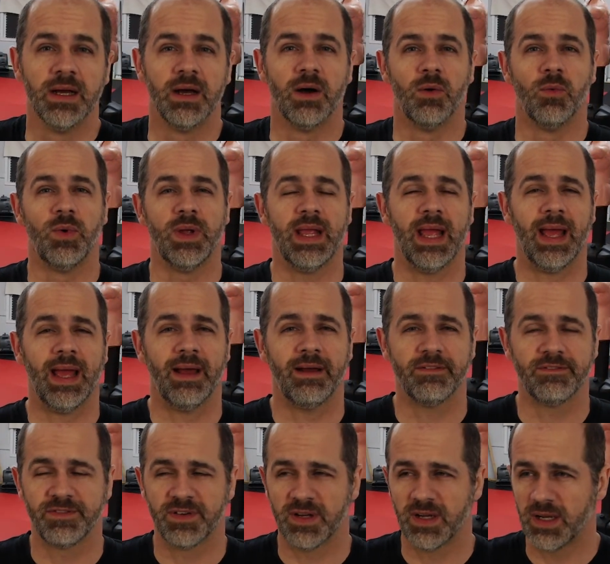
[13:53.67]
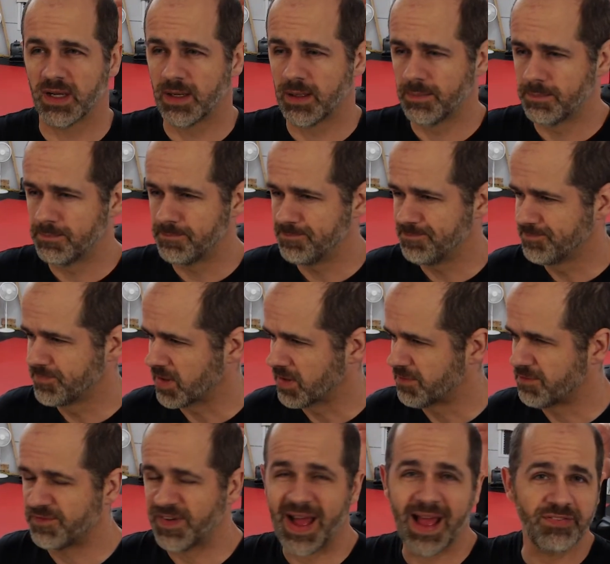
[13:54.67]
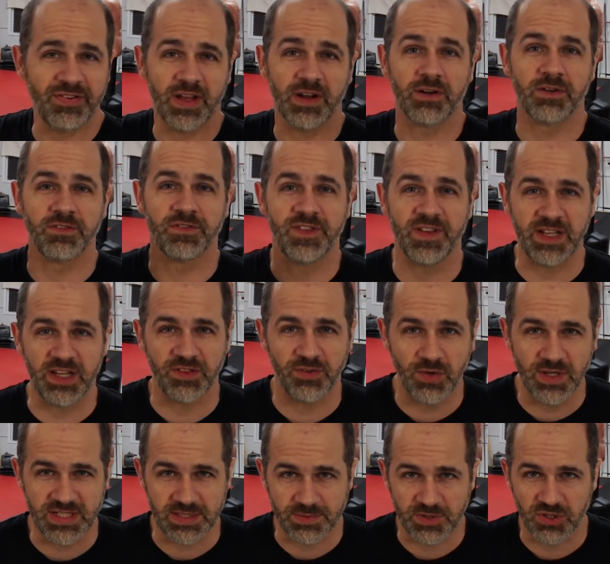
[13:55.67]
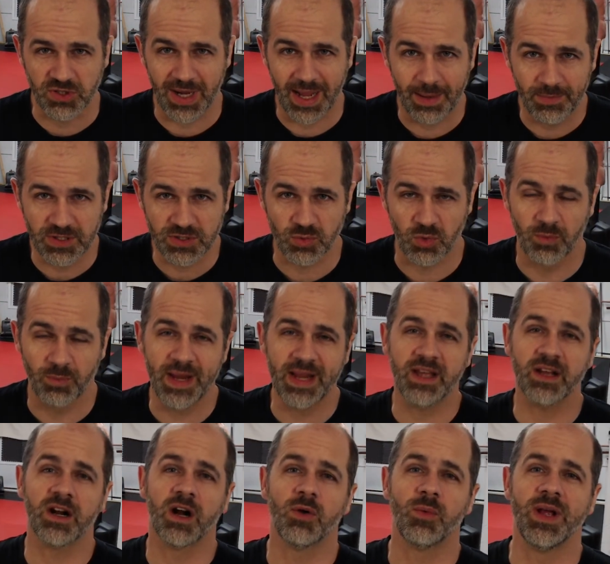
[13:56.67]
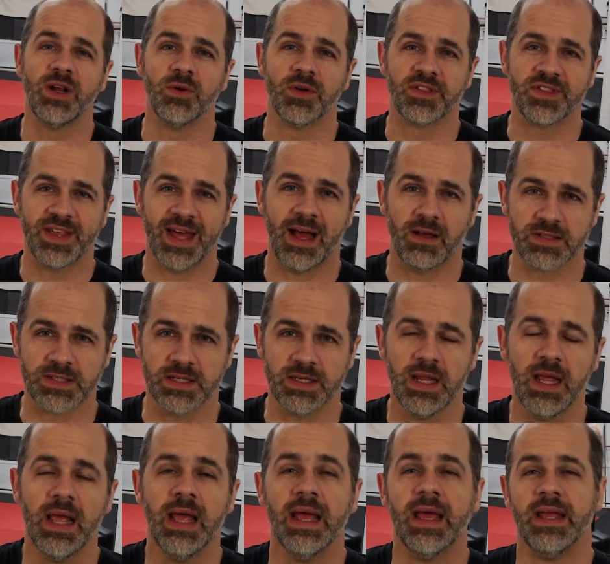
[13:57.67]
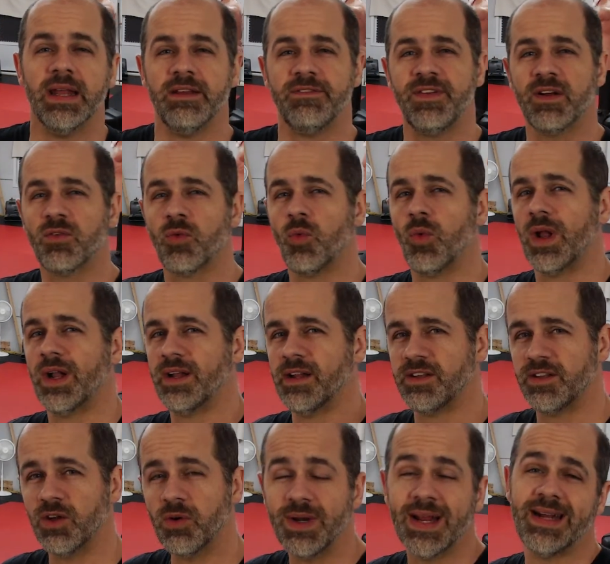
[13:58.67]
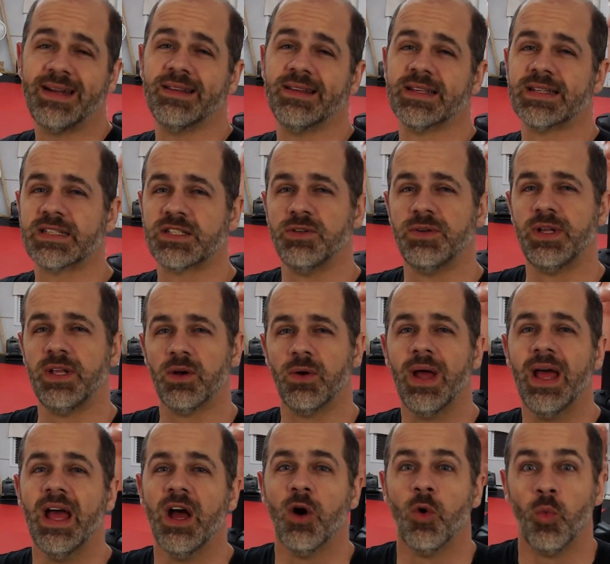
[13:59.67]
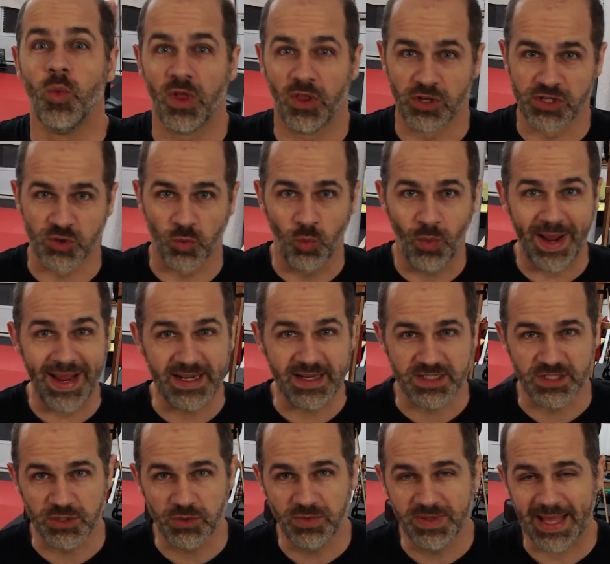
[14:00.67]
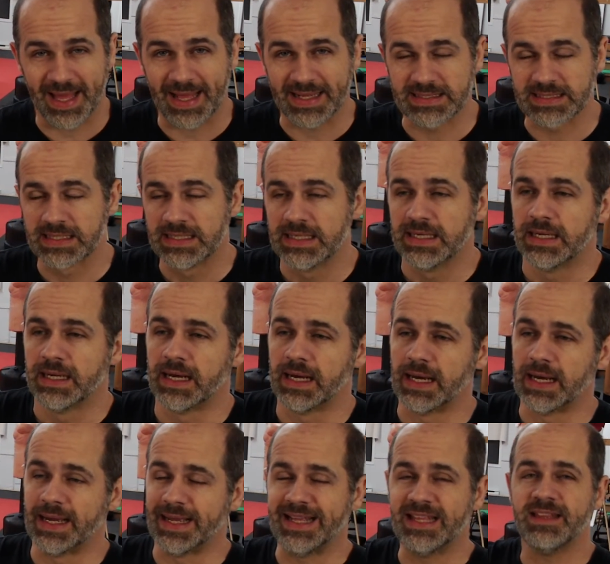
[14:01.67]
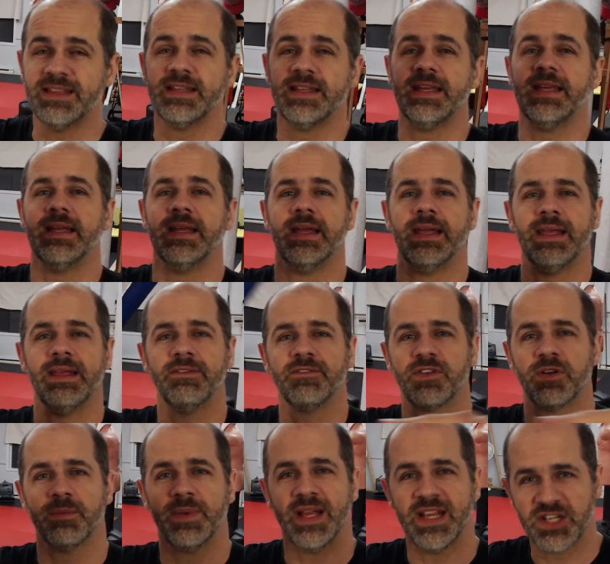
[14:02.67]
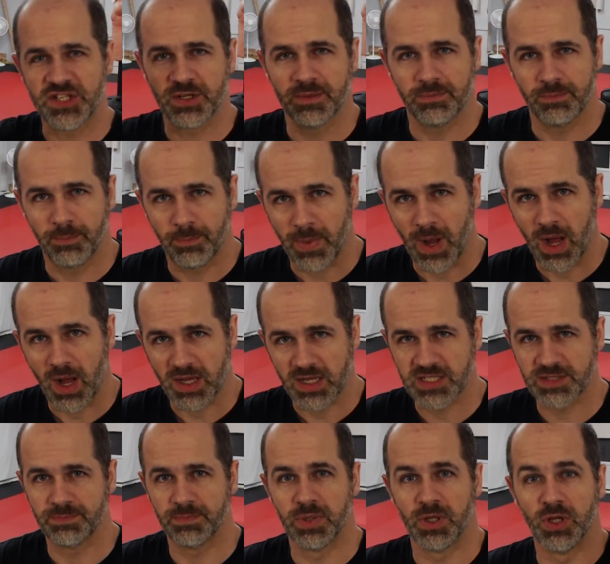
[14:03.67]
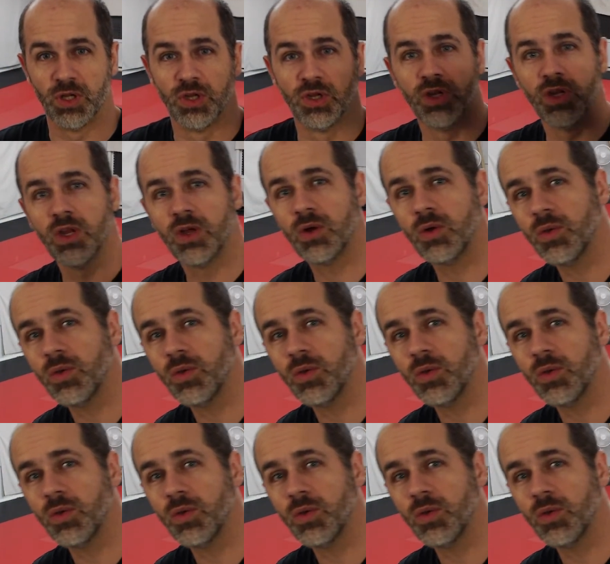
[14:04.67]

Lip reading: We have 553 subscribers. We're making our way to 1,000. And if you ever wanted to donate to this studio, well, there's a way to do that in the information box below